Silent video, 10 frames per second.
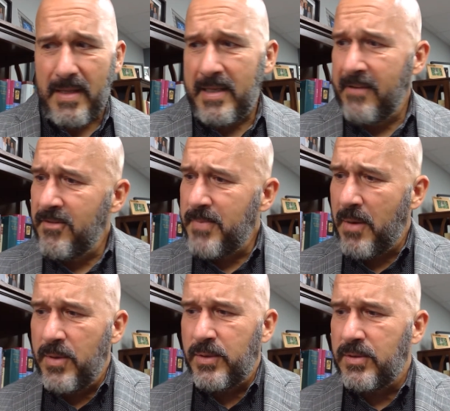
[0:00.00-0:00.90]
give him my
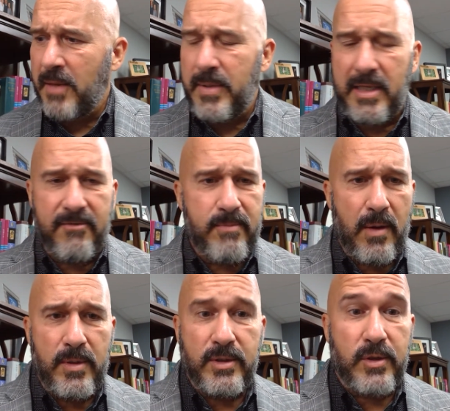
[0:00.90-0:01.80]
resources, I'm going to give him
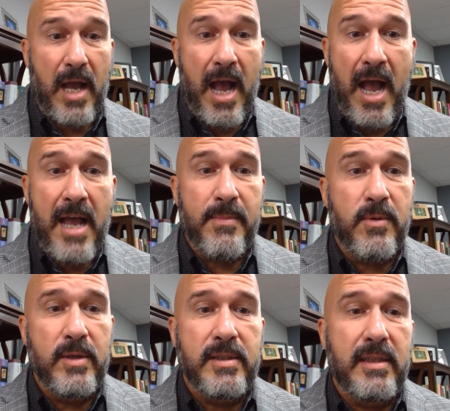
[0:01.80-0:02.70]
my resources. I am
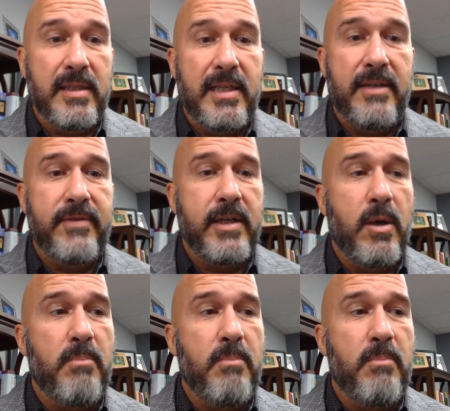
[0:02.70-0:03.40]
going to live in